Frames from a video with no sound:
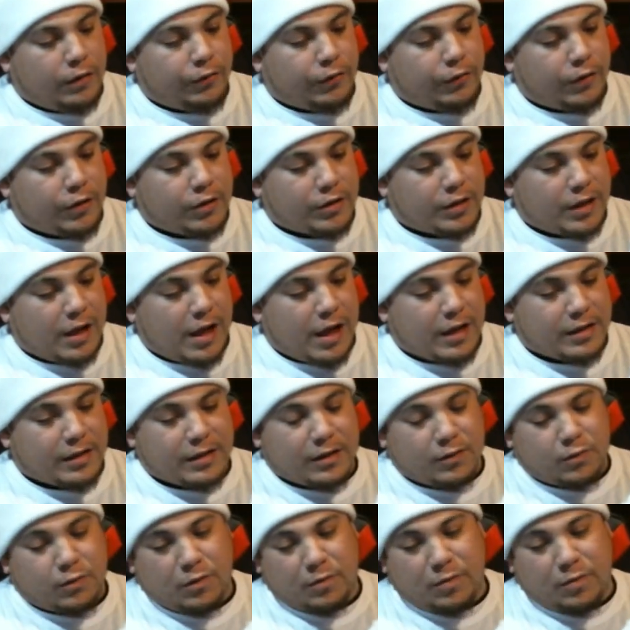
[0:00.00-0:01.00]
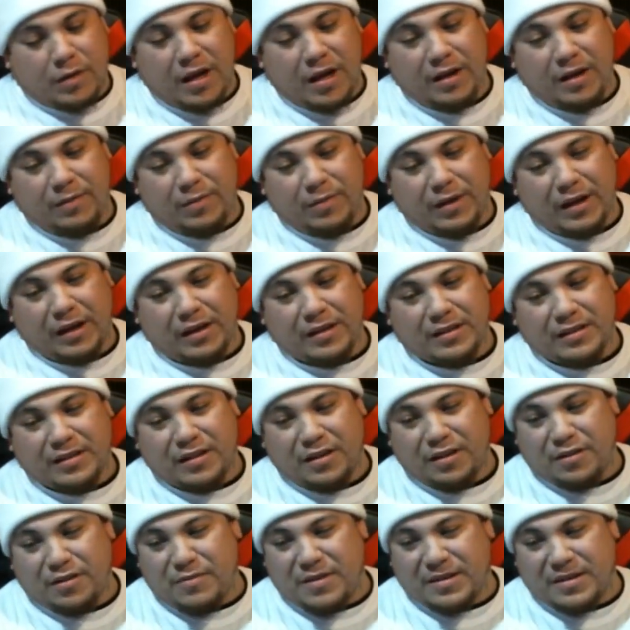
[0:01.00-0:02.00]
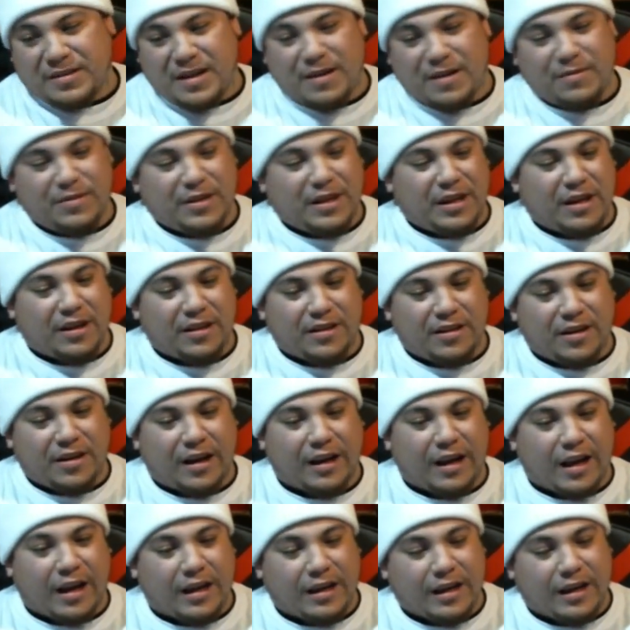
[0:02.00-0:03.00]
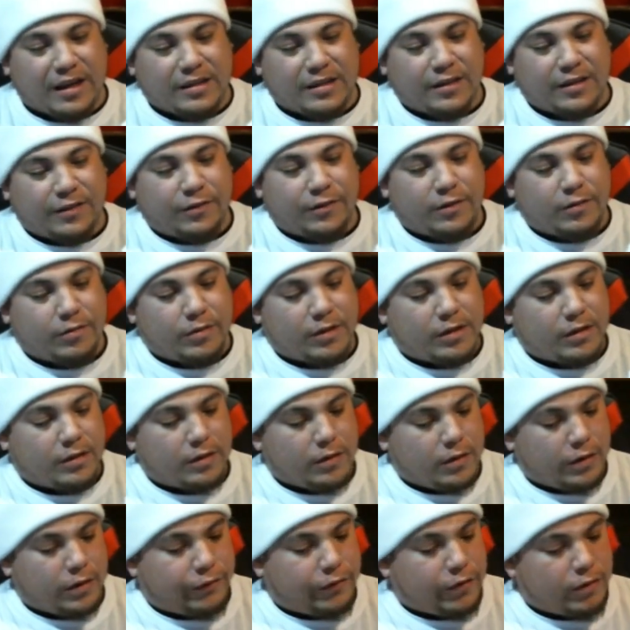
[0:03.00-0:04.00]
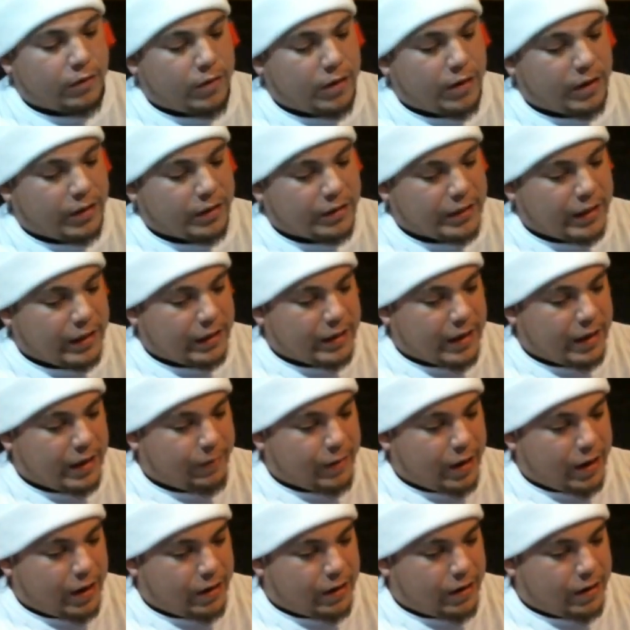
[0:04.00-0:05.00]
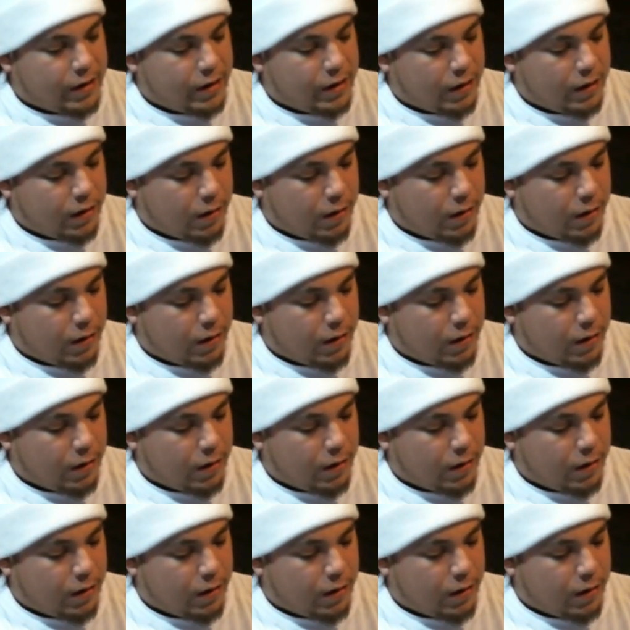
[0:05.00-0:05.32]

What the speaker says: First class. This would be considered my zombie killer, I guess, if you want to say that matter.